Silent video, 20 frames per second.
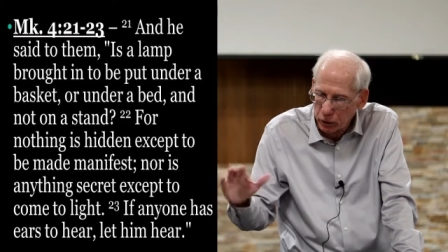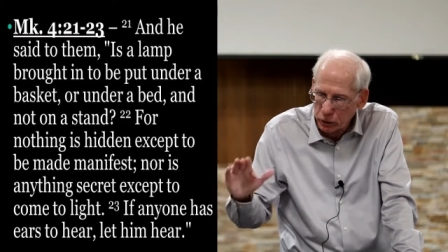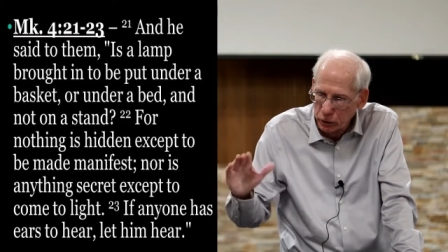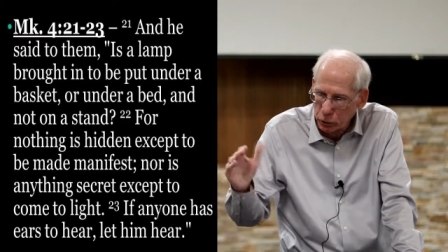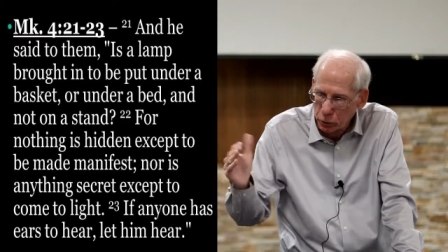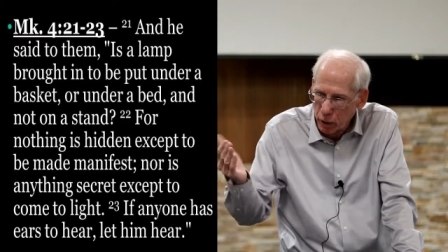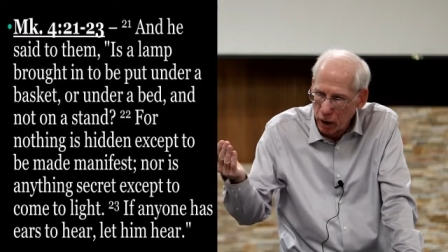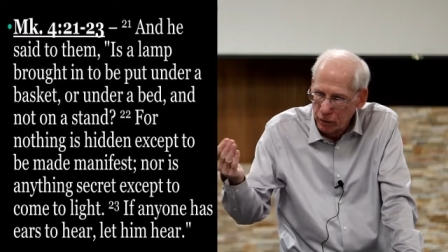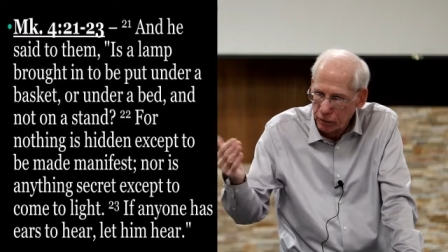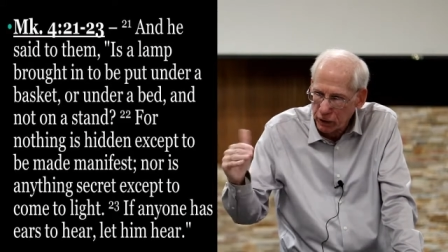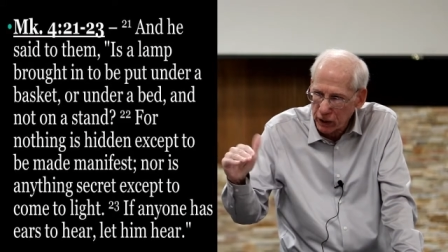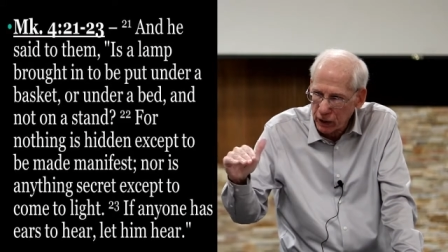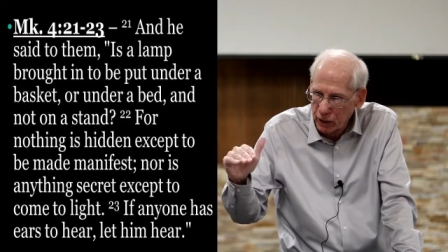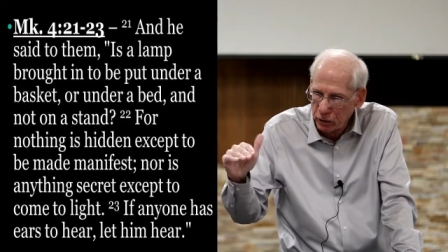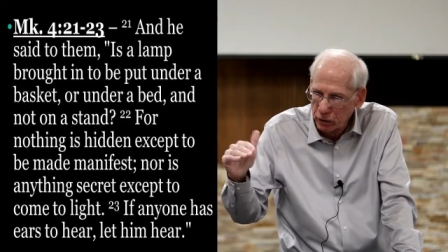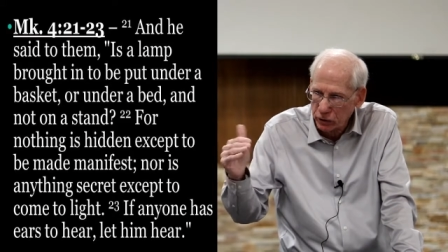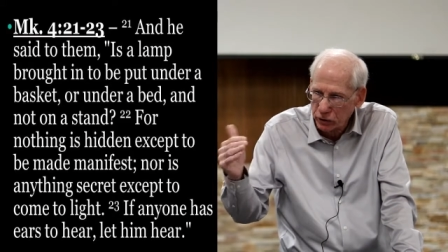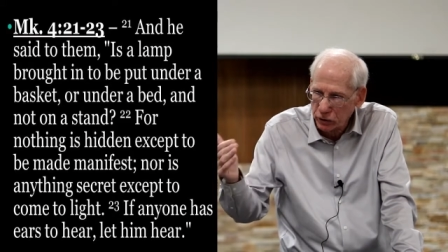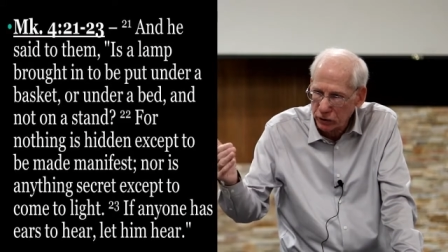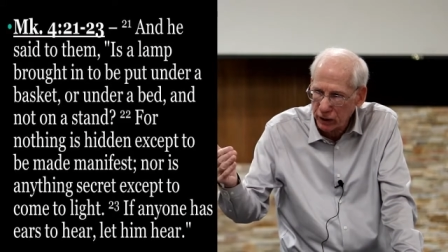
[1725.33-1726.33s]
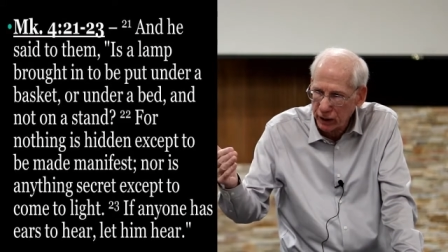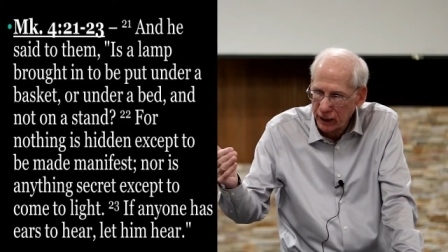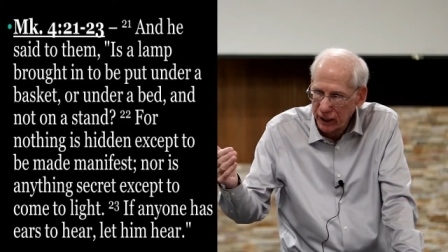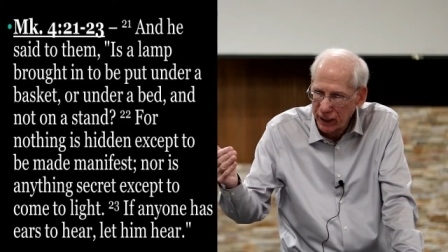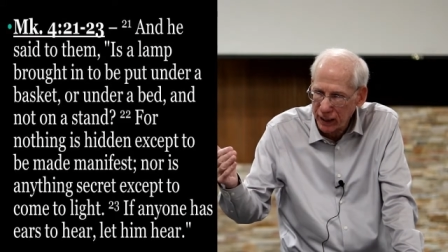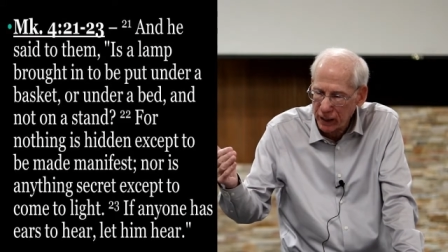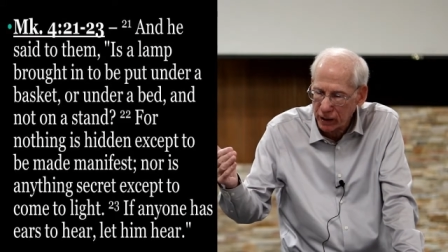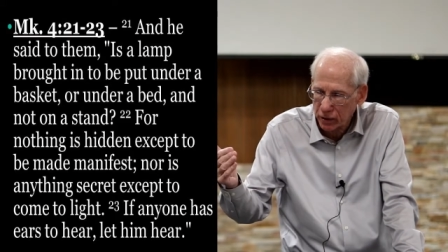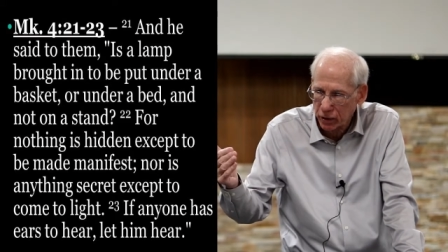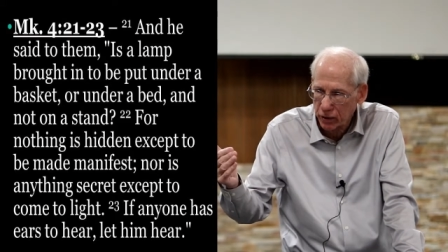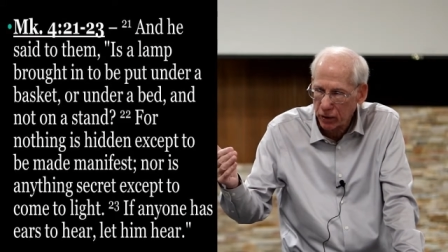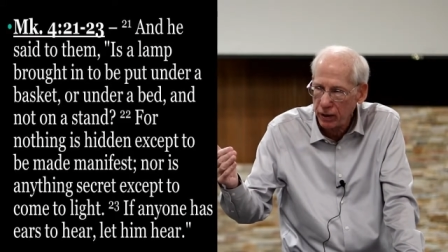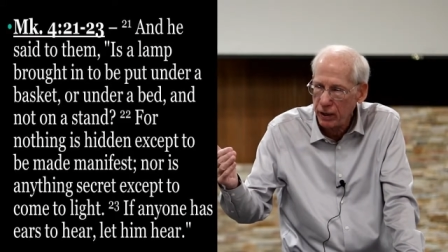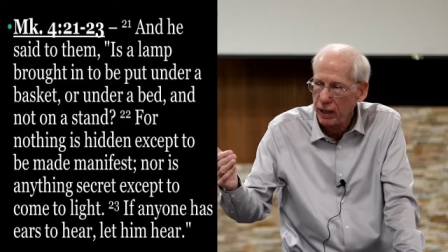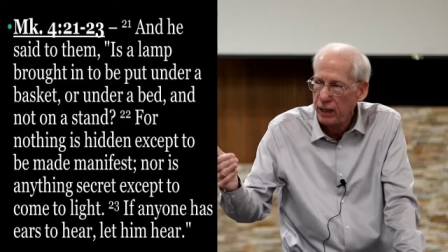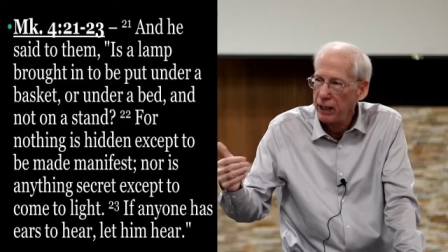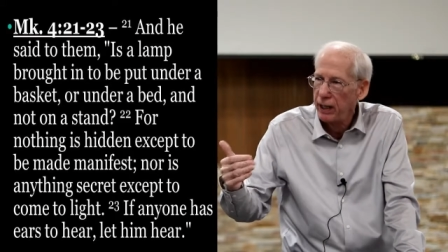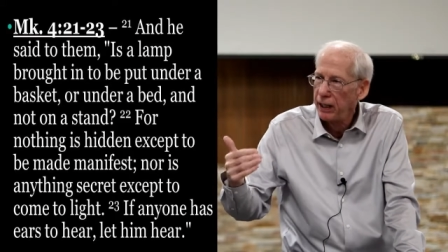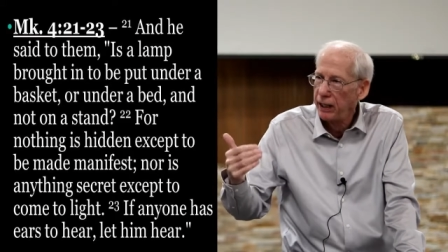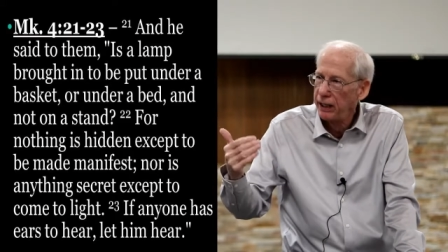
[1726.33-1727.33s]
Those who have ears to hear,